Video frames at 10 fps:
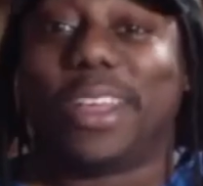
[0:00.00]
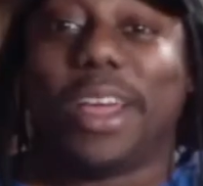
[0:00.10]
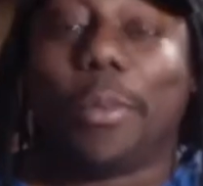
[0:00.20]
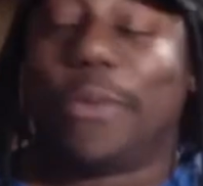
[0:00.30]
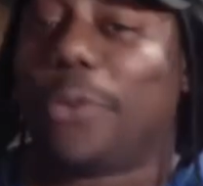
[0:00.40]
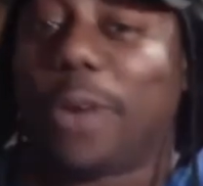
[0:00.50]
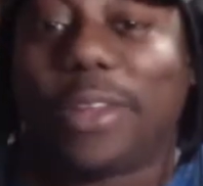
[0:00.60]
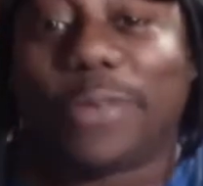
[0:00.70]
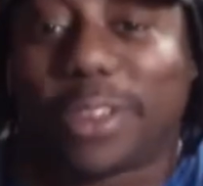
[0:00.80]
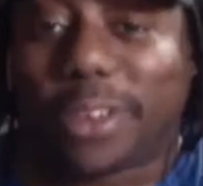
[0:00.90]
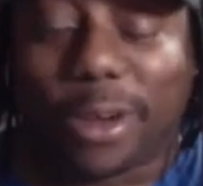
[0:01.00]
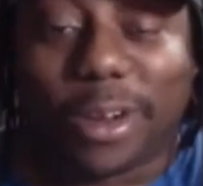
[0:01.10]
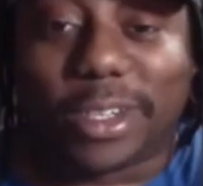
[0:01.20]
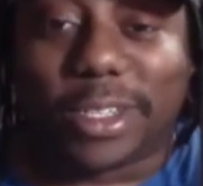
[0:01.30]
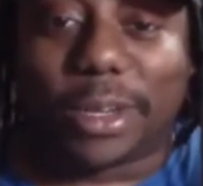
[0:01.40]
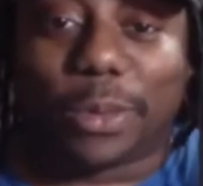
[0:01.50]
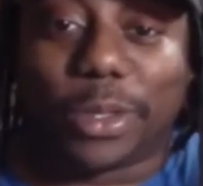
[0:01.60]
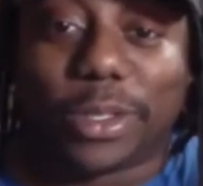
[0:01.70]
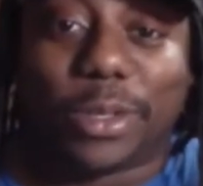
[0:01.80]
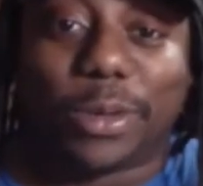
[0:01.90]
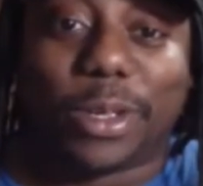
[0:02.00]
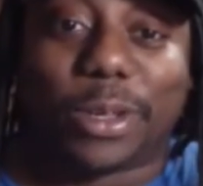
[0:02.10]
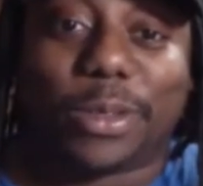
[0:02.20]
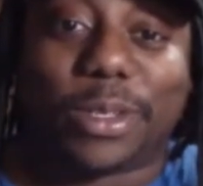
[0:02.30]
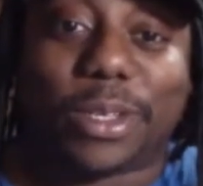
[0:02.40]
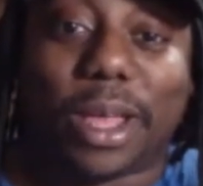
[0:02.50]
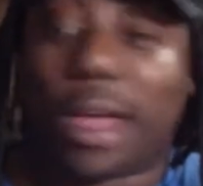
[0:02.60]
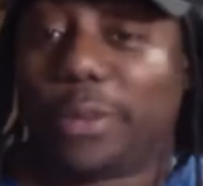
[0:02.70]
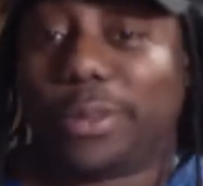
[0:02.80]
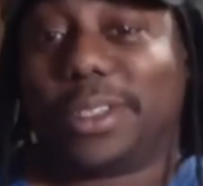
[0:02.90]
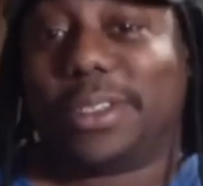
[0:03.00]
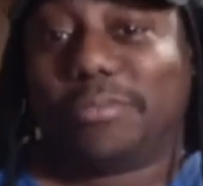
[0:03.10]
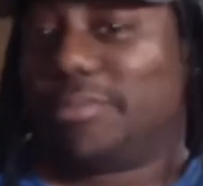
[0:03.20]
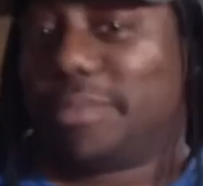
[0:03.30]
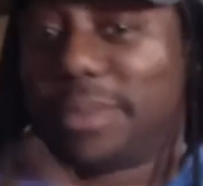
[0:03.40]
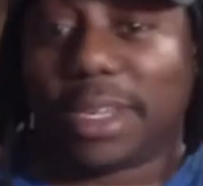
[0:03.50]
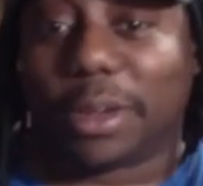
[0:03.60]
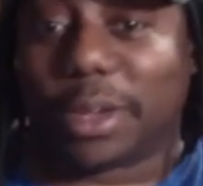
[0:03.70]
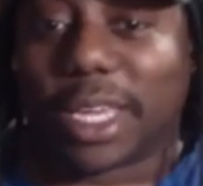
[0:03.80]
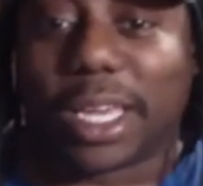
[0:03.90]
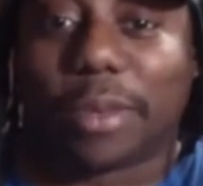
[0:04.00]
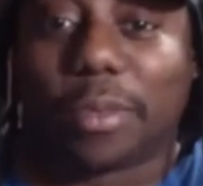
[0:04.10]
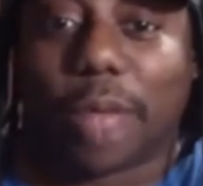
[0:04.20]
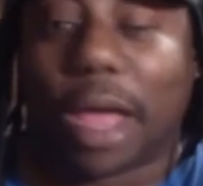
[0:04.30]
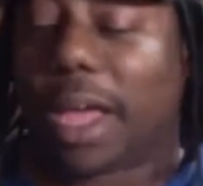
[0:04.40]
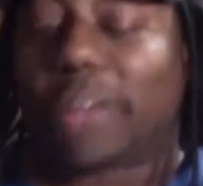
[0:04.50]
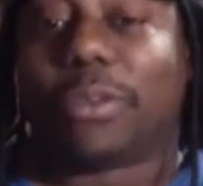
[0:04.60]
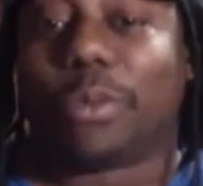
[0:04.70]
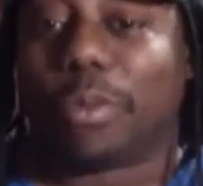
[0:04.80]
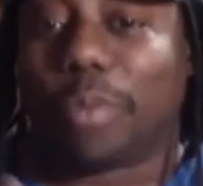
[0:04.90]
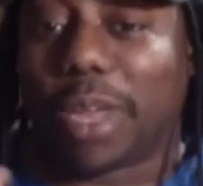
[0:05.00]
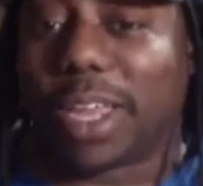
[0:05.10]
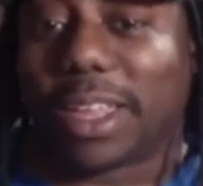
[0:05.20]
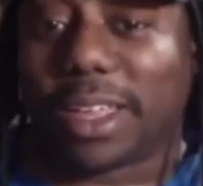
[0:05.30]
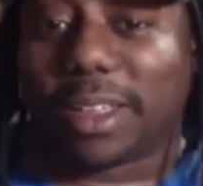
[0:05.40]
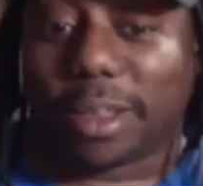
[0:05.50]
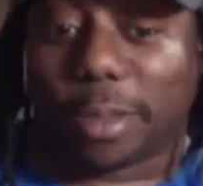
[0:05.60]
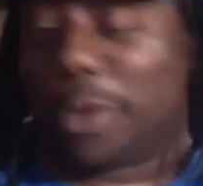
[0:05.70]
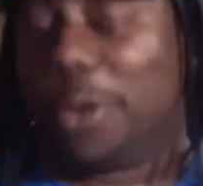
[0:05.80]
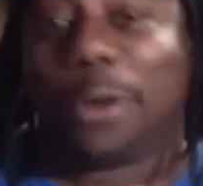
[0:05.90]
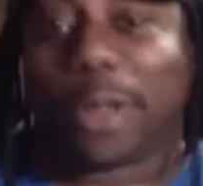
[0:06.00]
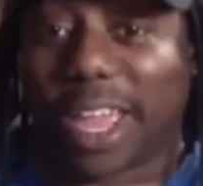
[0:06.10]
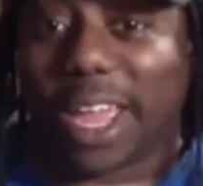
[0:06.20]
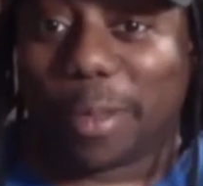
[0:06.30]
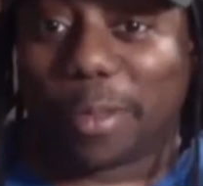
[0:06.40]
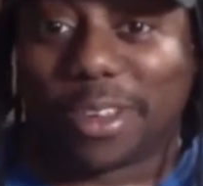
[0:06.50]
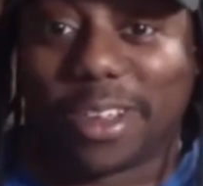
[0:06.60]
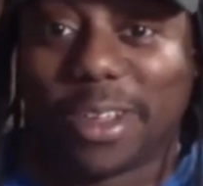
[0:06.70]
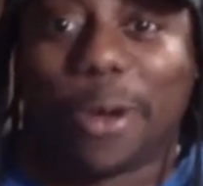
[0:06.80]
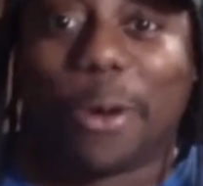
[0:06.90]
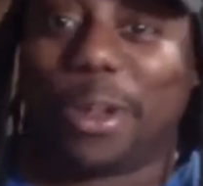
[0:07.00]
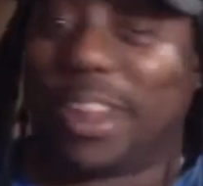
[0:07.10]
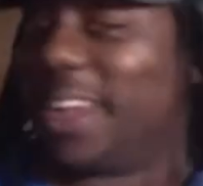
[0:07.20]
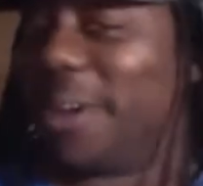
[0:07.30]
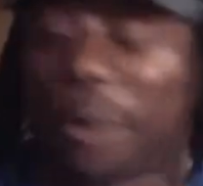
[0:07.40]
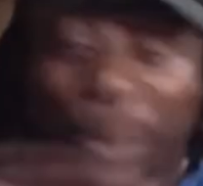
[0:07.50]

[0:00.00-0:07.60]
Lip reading: Before I even started J1 Studios, I was, a kid. I actually was making computer games on like old